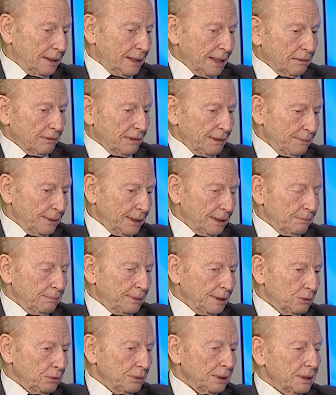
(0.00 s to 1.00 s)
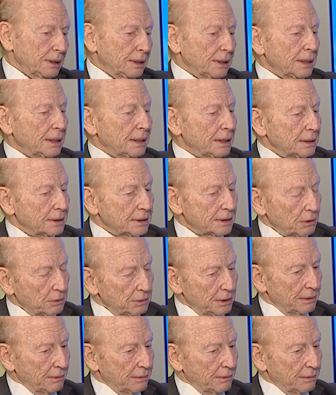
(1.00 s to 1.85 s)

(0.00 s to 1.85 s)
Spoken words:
the agreement between Saudi